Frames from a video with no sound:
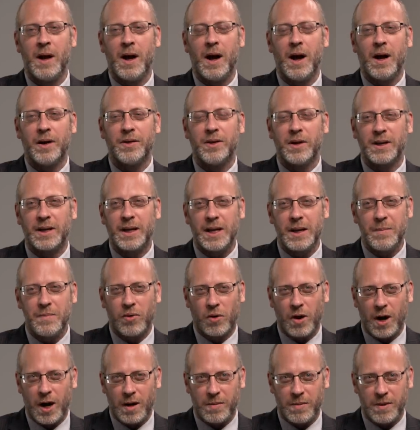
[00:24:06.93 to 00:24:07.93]
The key
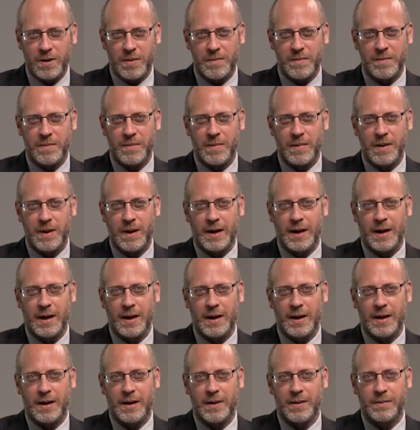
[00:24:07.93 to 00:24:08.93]
problem
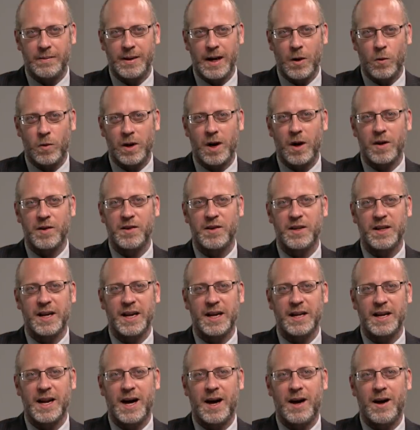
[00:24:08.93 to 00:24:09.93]
that we are
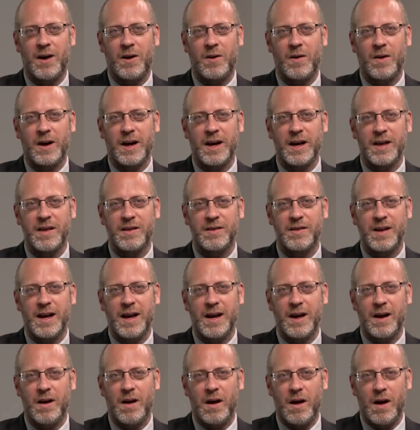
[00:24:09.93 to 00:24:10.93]
seeing now is
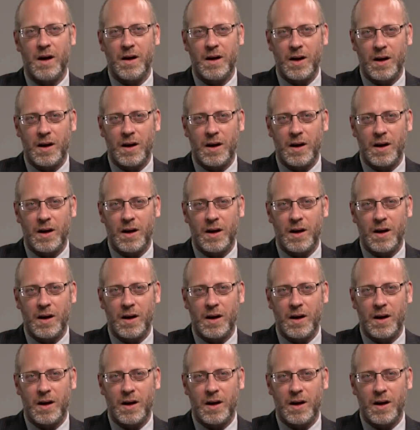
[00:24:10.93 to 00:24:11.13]
that